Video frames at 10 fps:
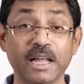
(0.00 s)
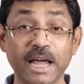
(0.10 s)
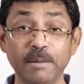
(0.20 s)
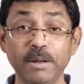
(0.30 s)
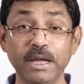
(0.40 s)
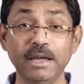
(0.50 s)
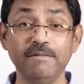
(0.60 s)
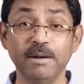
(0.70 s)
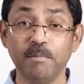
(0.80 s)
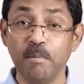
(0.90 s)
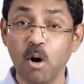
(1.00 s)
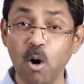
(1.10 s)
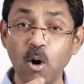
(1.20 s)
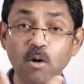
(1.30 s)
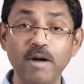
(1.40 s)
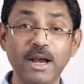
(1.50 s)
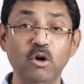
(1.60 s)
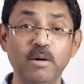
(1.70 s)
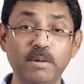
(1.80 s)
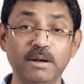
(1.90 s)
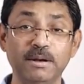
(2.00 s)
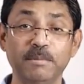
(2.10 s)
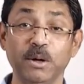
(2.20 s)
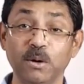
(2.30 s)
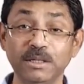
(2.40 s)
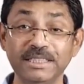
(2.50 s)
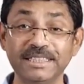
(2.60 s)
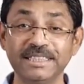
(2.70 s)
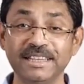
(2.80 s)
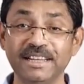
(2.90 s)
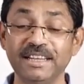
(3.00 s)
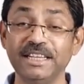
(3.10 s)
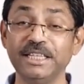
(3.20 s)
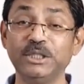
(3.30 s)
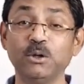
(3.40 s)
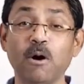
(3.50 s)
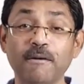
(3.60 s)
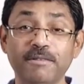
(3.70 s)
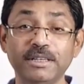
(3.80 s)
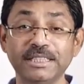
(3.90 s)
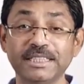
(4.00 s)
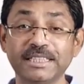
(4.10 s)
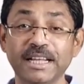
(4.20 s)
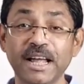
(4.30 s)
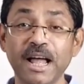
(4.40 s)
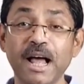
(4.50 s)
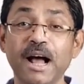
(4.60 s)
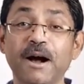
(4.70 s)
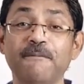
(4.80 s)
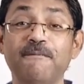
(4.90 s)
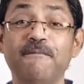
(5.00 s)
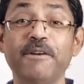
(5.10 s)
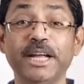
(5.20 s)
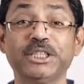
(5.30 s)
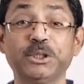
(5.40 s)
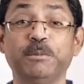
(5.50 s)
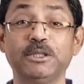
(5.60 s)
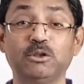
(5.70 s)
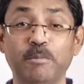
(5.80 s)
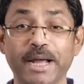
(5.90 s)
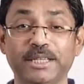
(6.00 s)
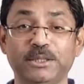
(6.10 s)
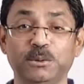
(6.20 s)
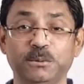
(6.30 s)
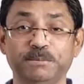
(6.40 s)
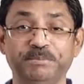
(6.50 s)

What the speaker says: can be even more valuable because it offers a fresh perspective.